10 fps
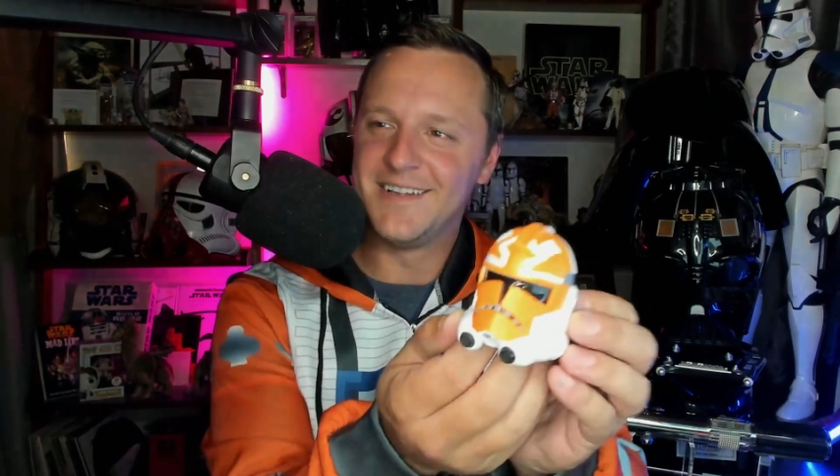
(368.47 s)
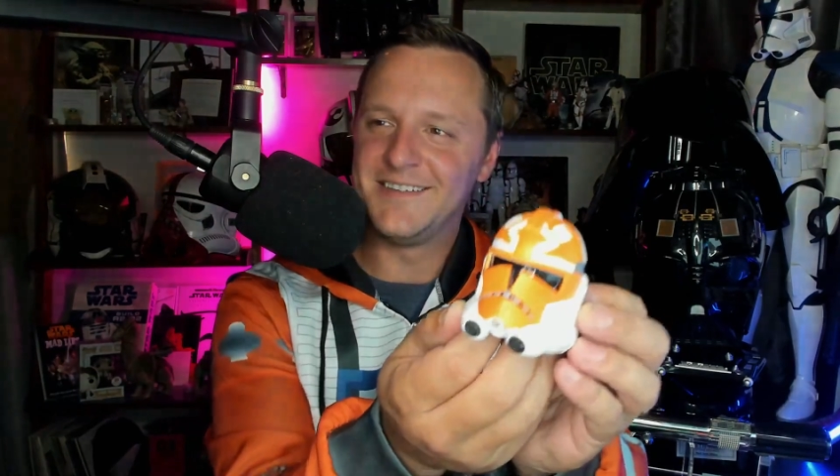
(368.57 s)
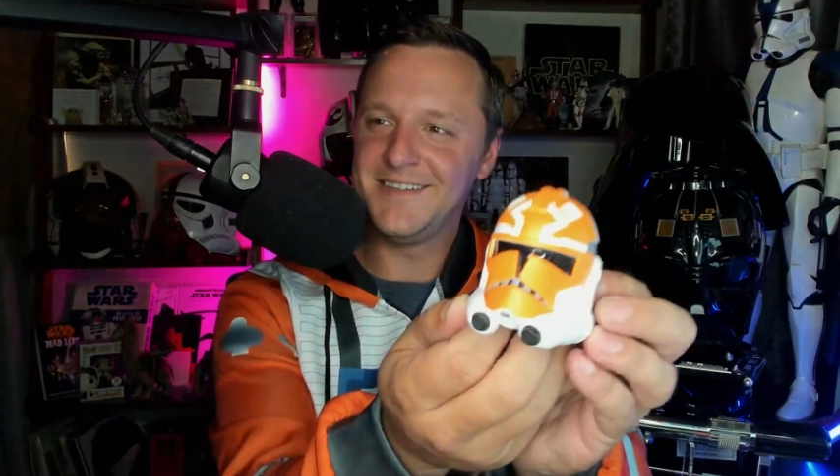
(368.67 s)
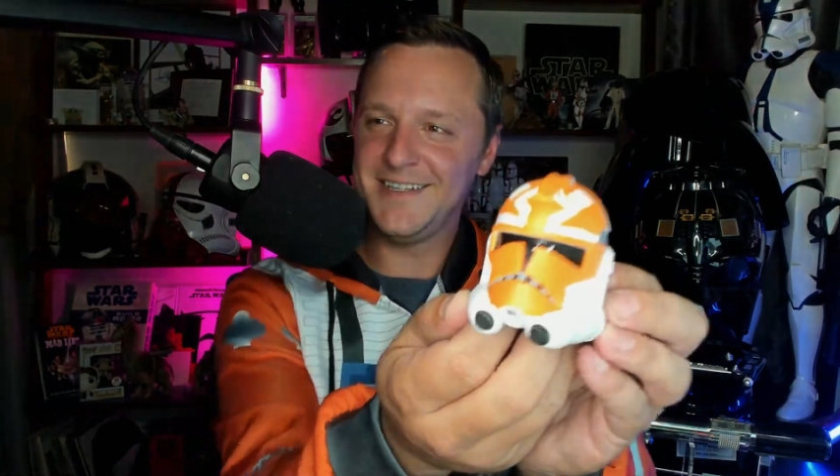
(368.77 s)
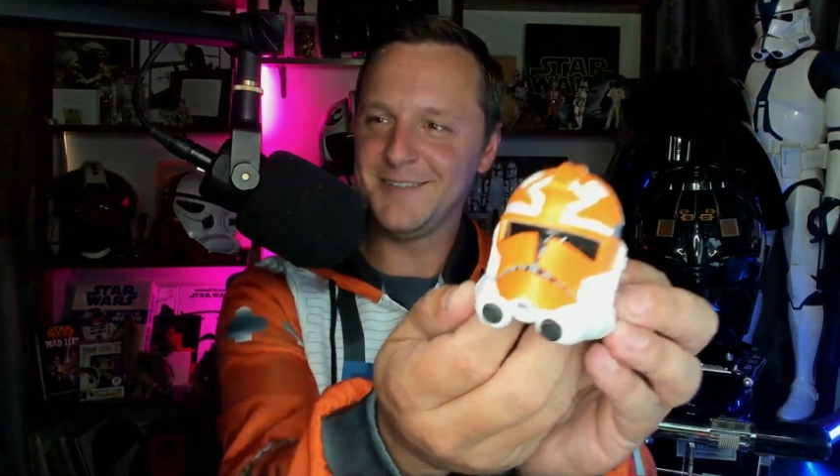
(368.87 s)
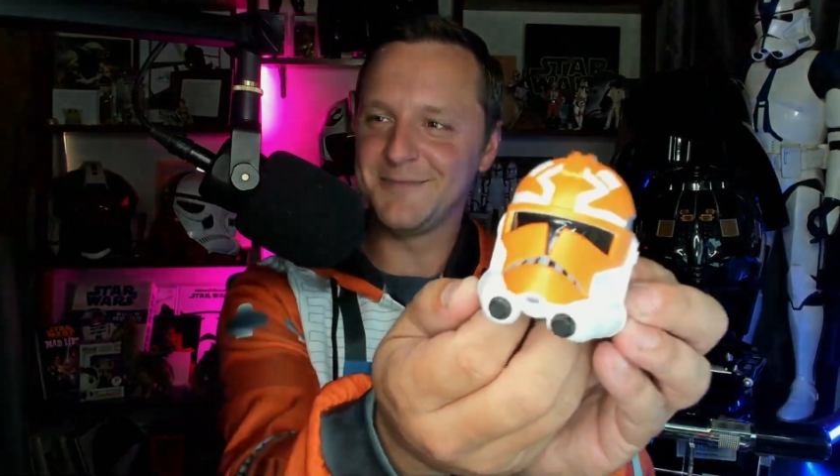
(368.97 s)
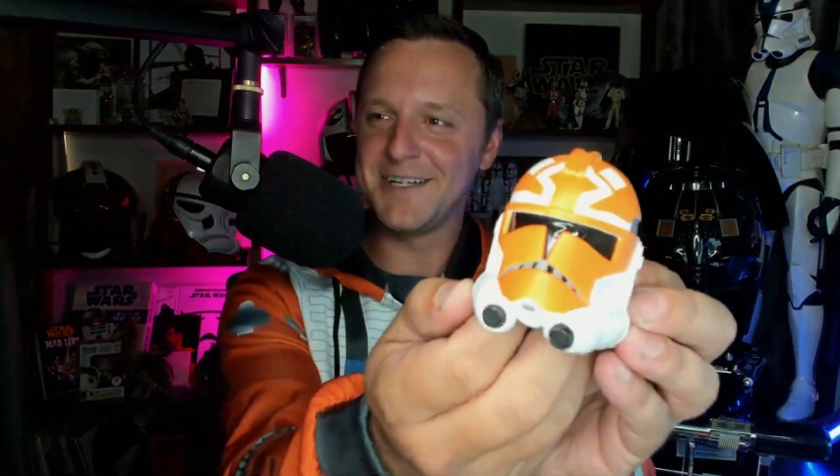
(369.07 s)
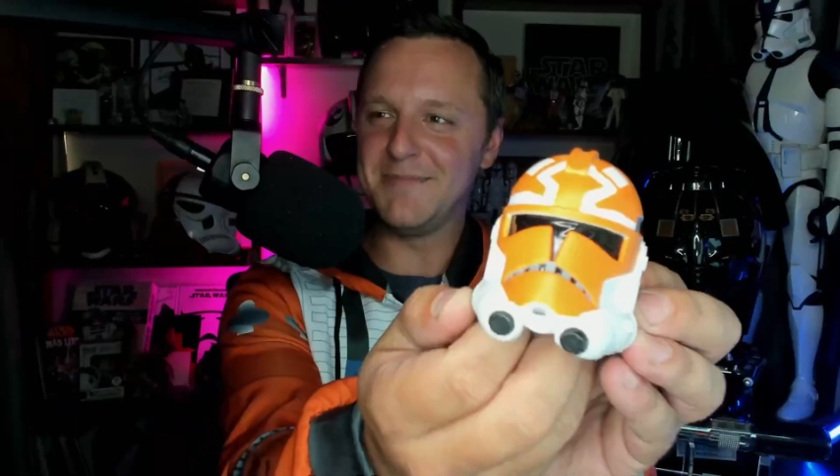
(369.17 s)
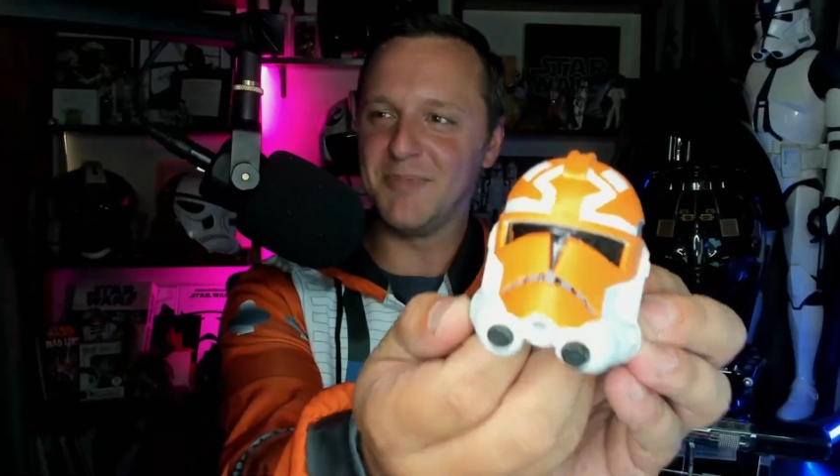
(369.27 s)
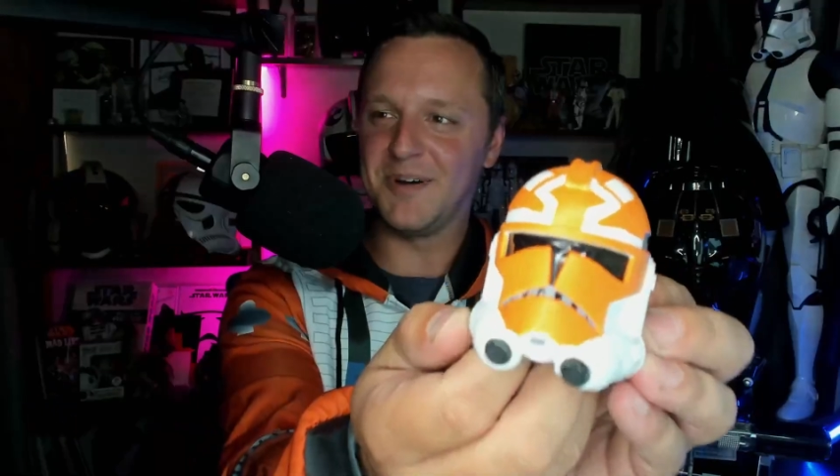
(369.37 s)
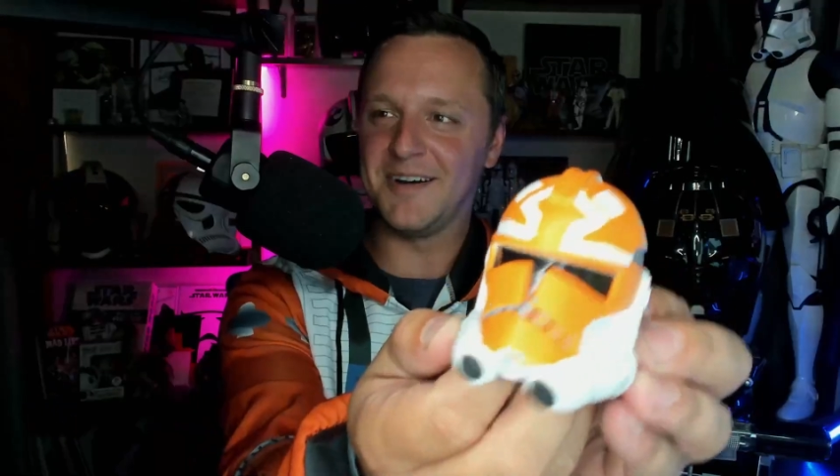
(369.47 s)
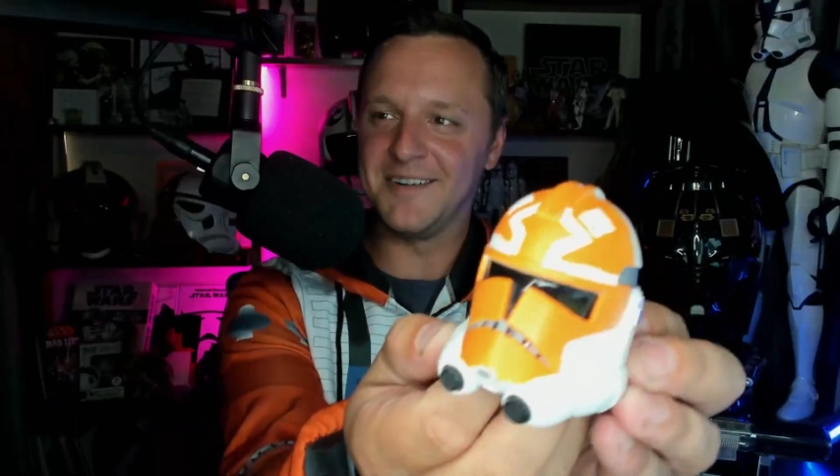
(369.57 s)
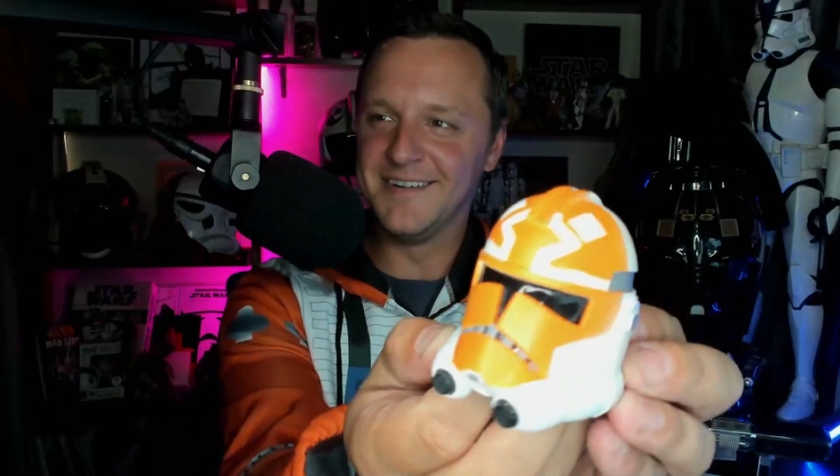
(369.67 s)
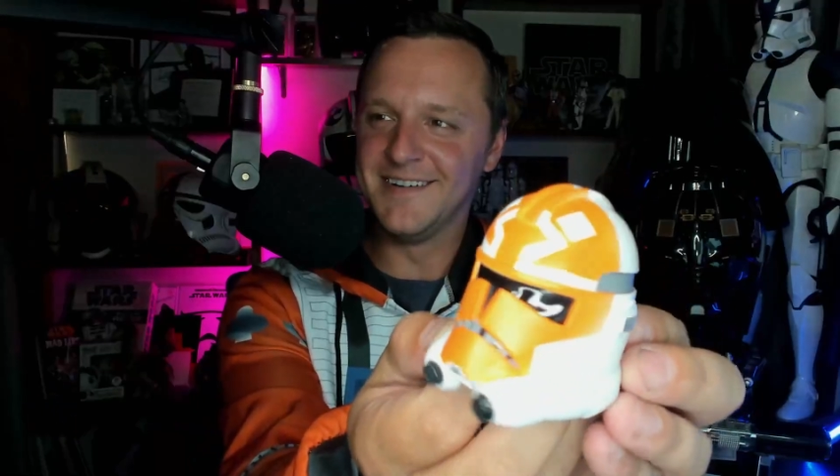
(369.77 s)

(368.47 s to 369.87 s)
little repro.